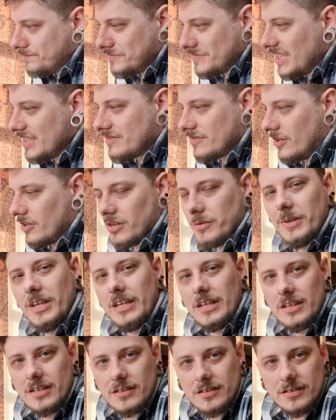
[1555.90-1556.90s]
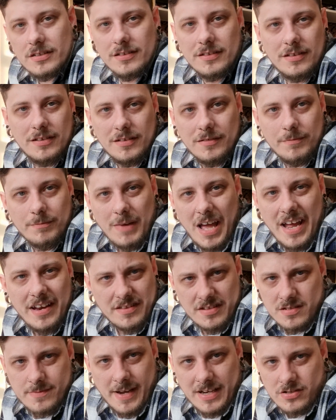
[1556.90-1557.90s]
it's not going to be
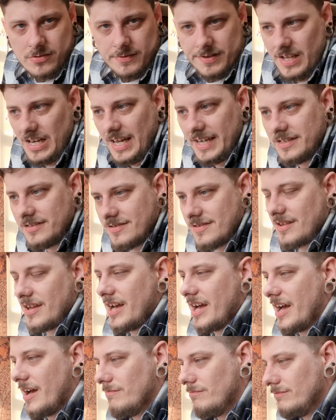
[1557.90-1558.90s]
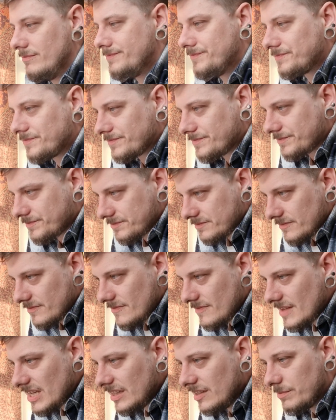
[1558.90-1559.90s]
anything special with the lights. It'll
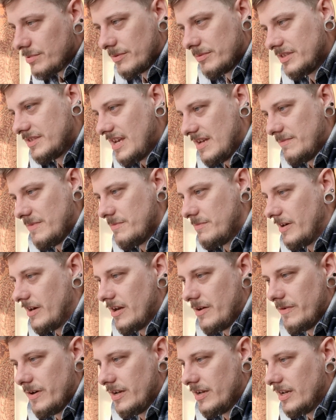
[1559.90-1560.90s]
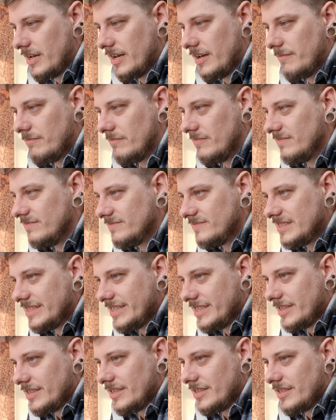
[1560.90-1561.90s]
probably take me about an hour,
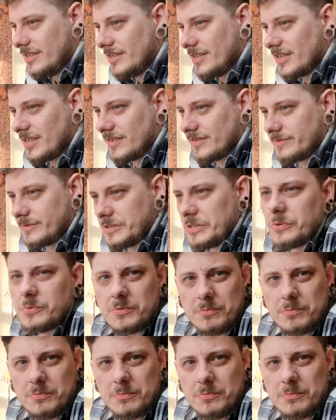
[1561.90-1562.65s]
because I want to do